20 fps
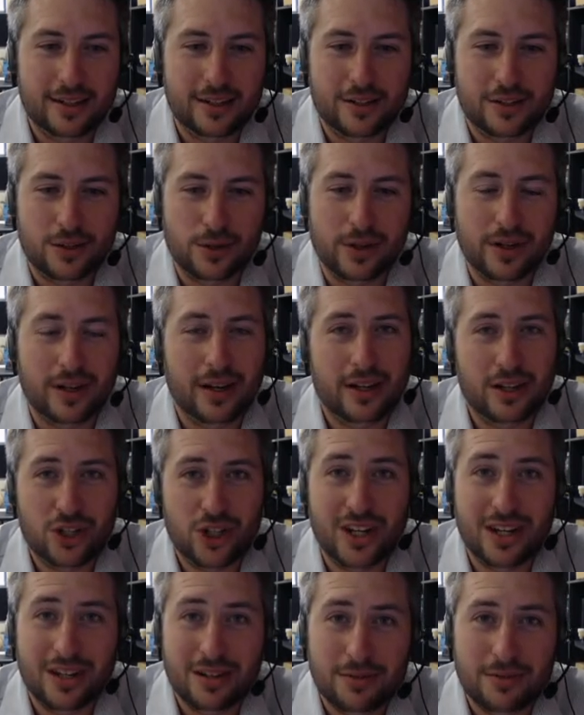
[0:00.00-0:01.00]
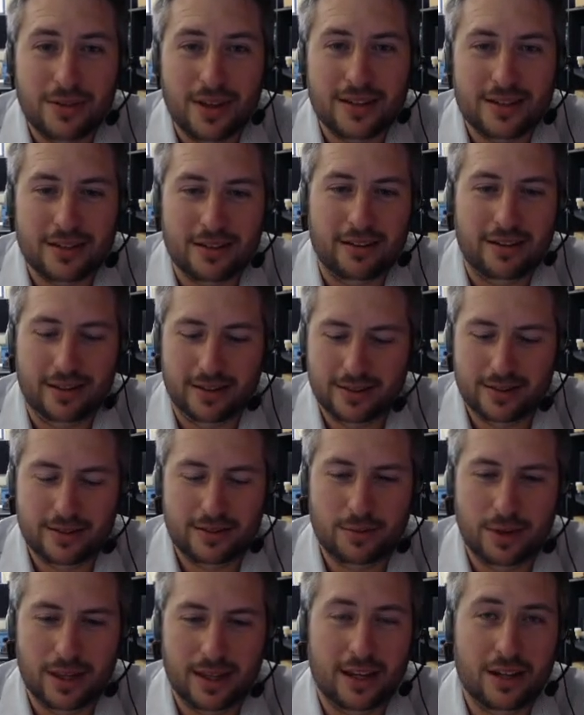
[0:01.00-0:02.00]
to achieve their
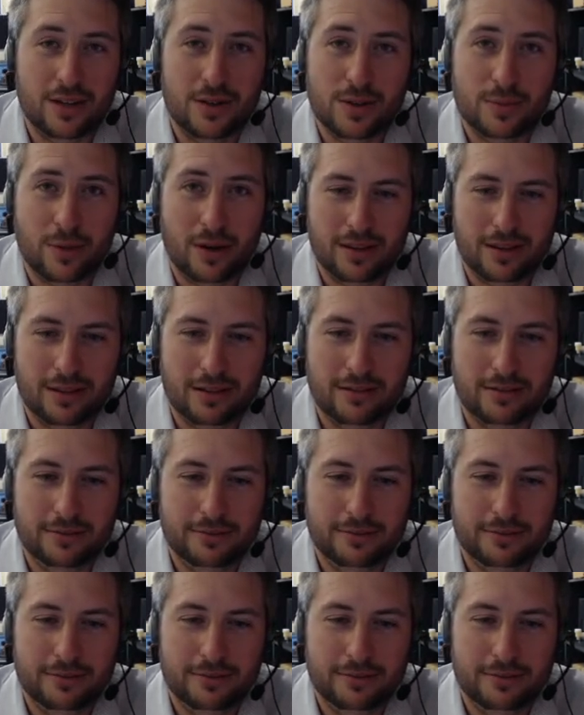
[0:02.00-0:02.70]
science when they use Python.